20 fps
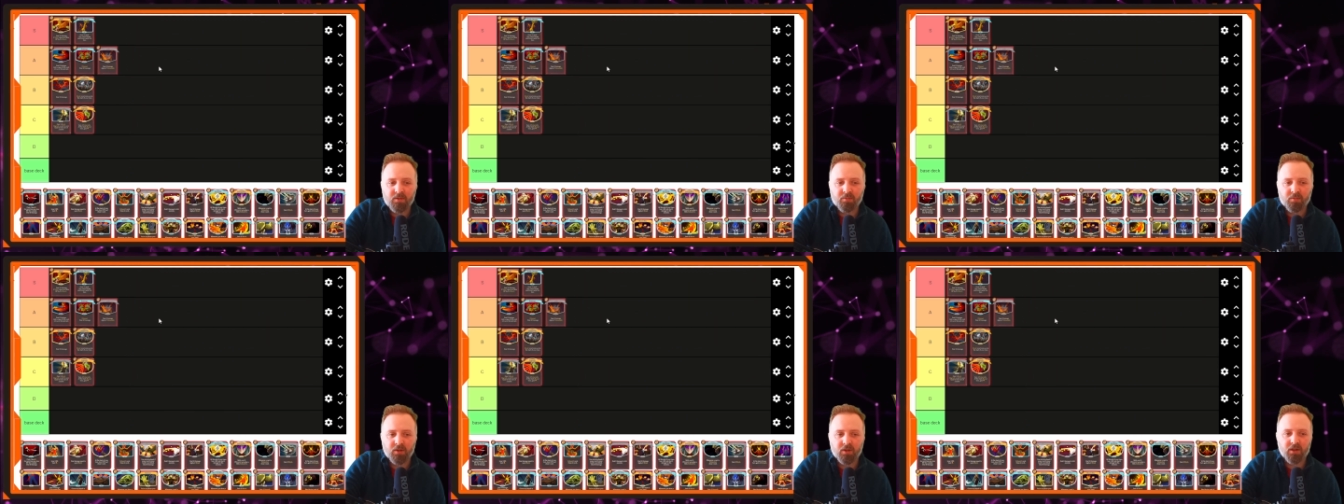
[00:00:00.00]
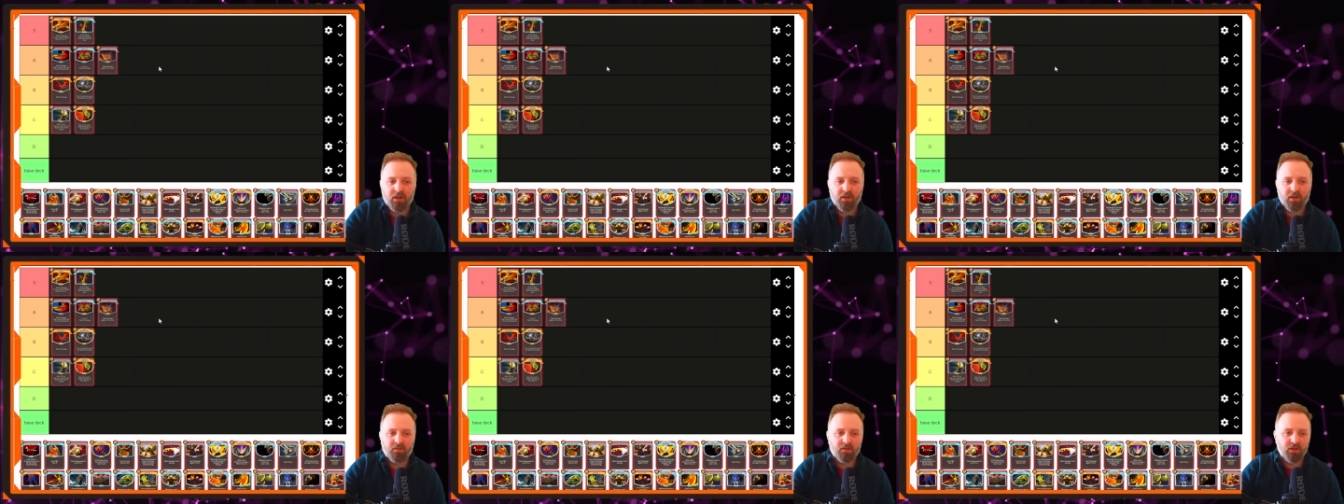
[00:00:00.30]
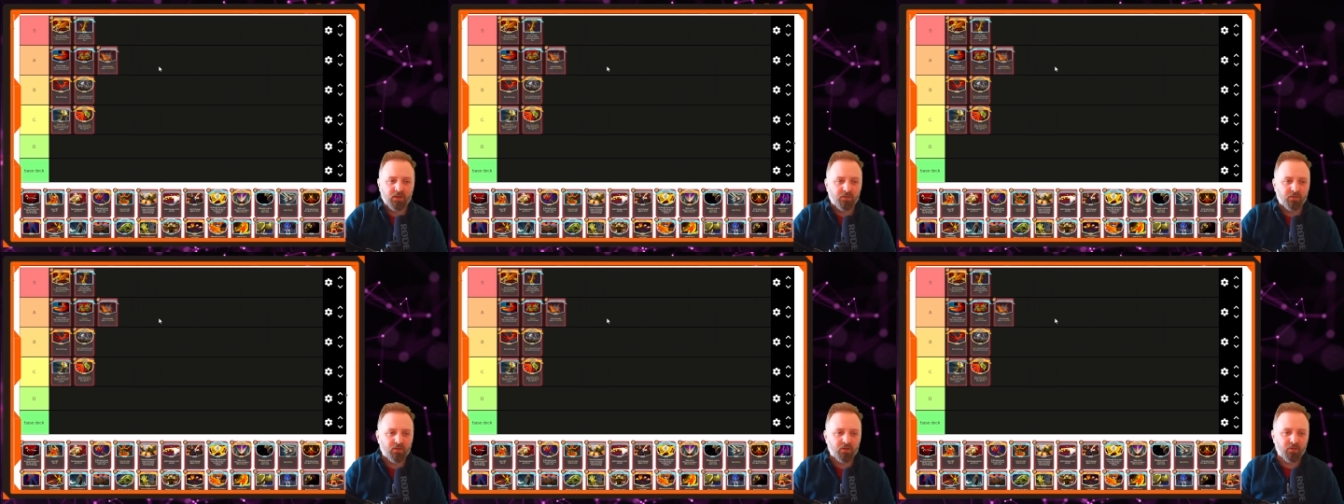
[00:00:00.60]
but if
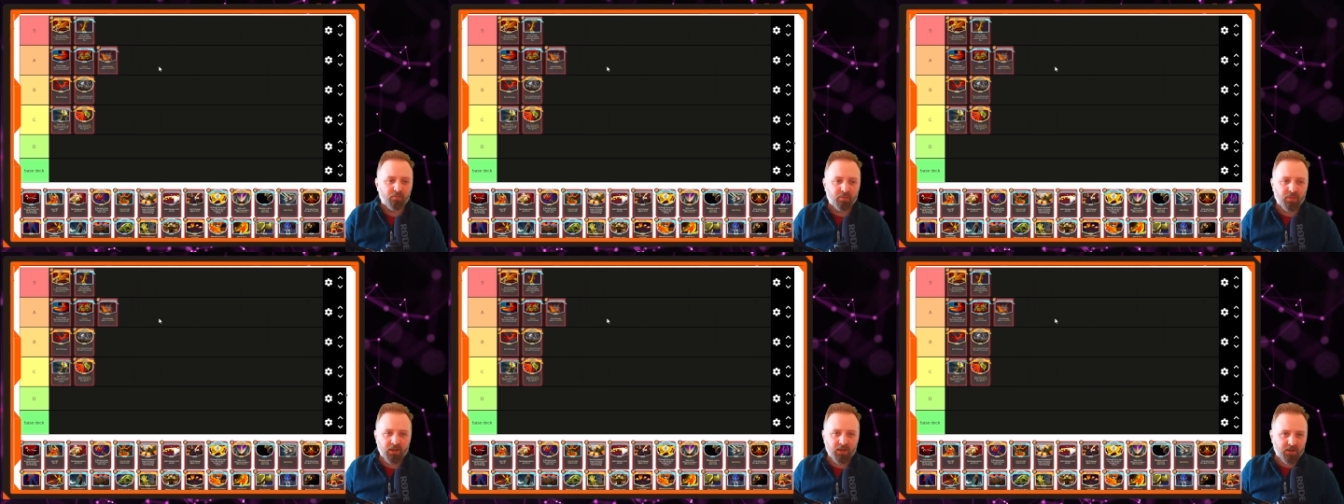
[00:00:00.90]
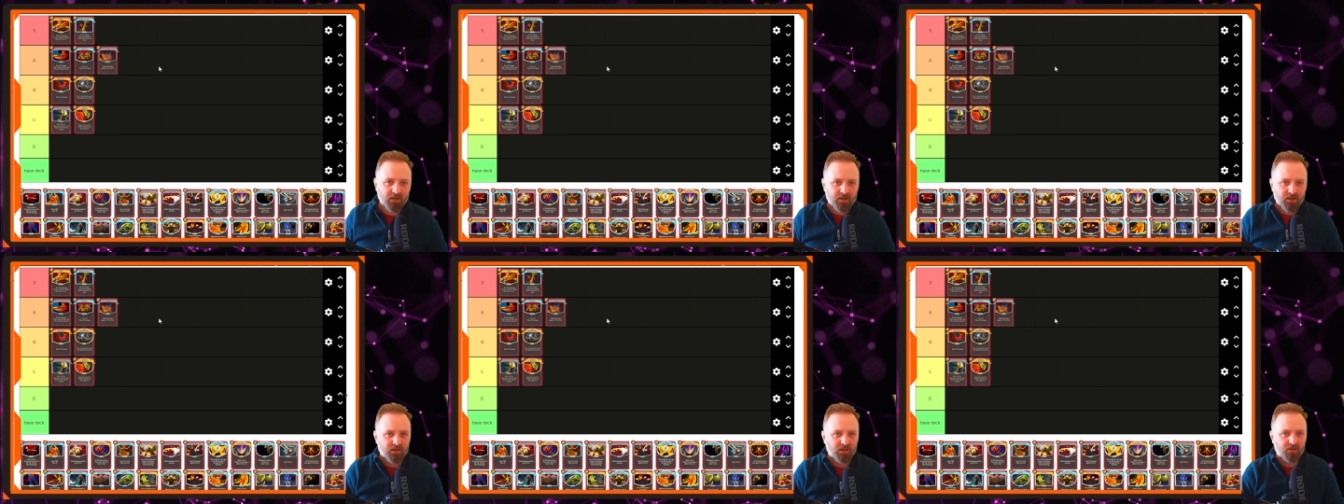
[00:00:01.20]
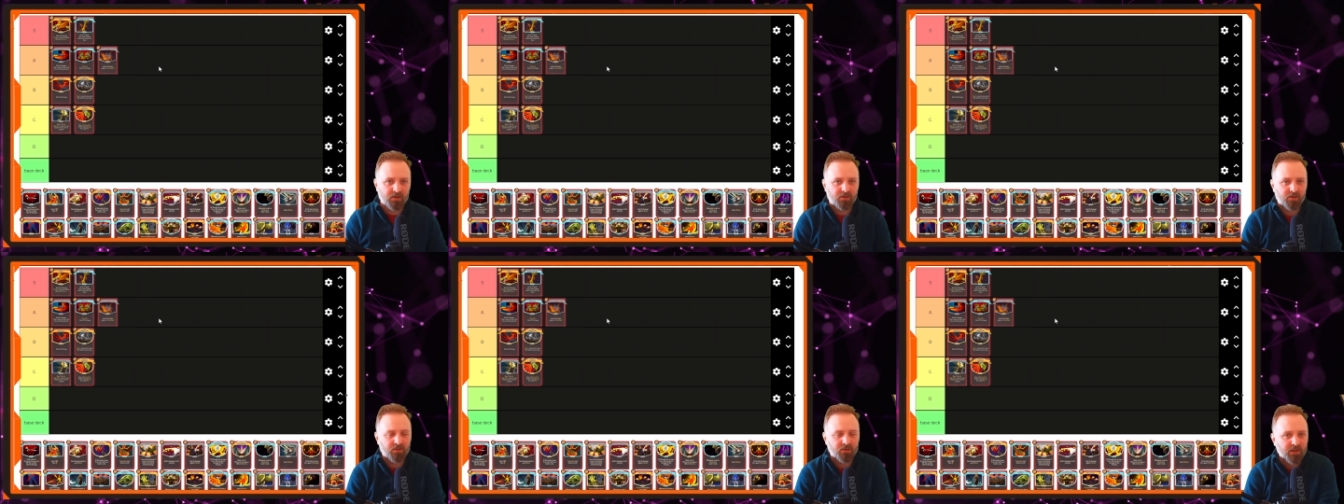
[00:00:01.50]
you've got better
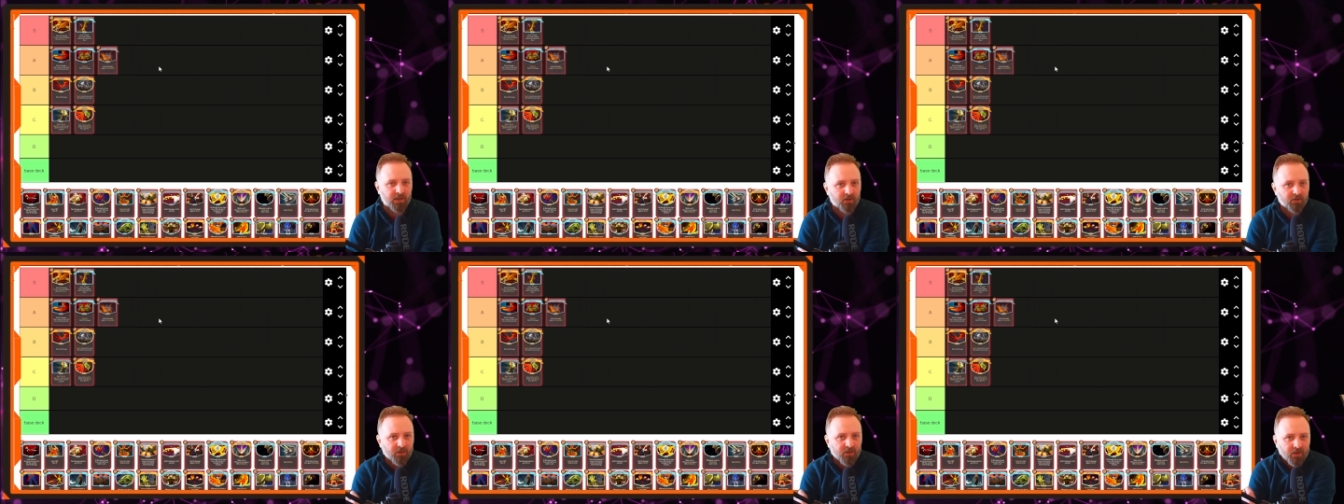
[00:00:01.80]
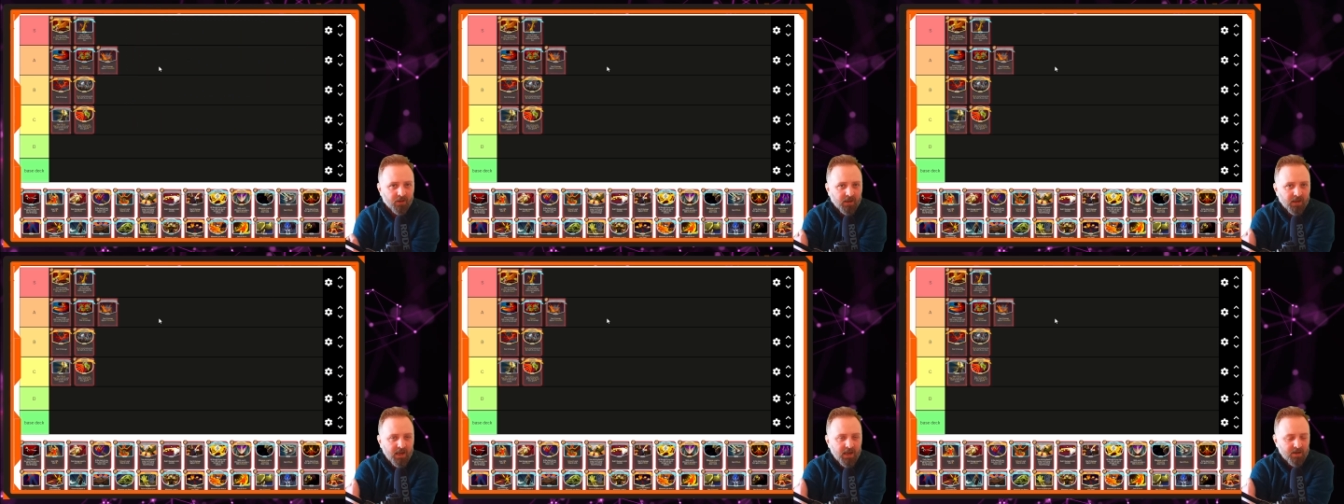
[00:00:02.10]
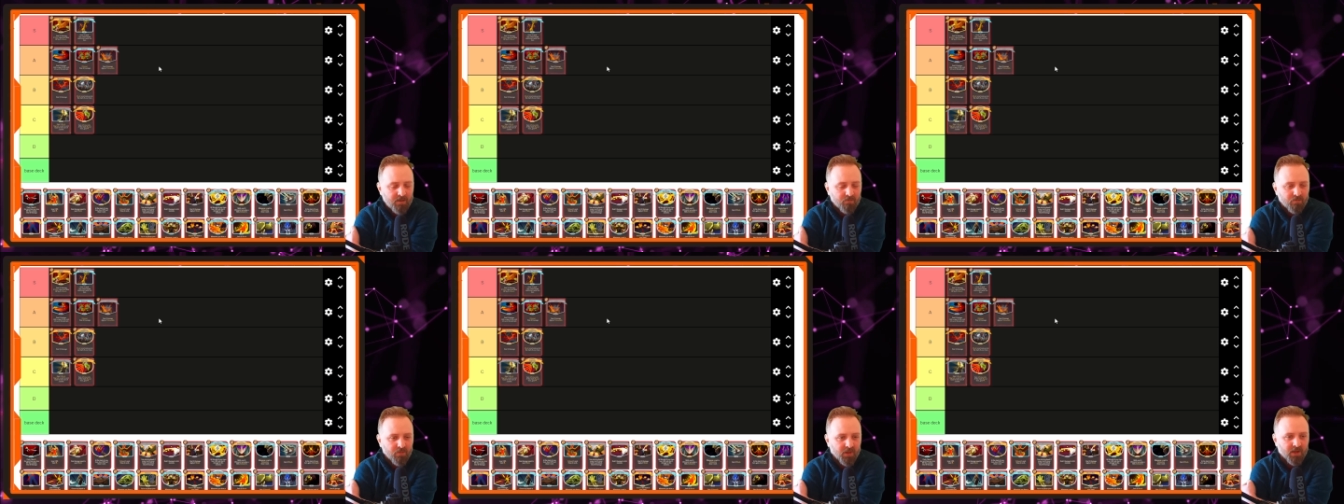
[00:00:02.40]
cards later in the
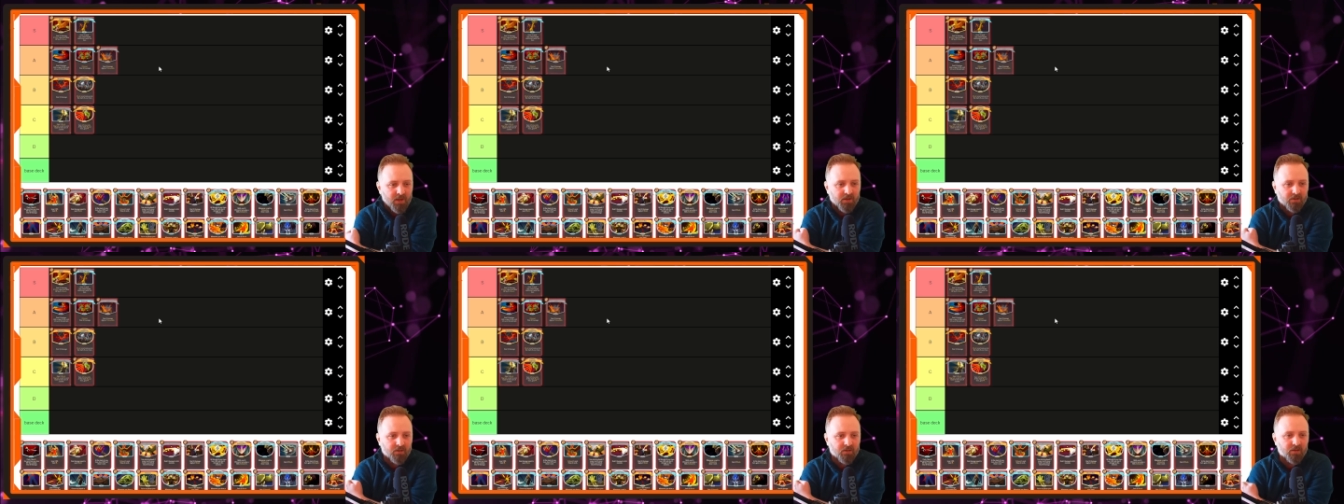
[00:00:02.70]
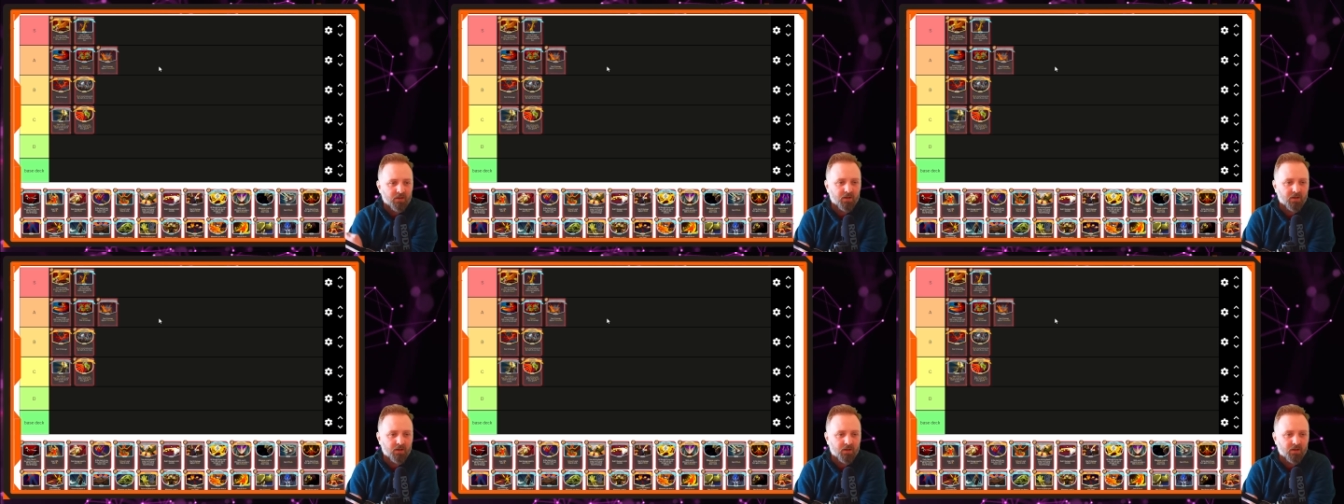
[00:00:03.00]
game, then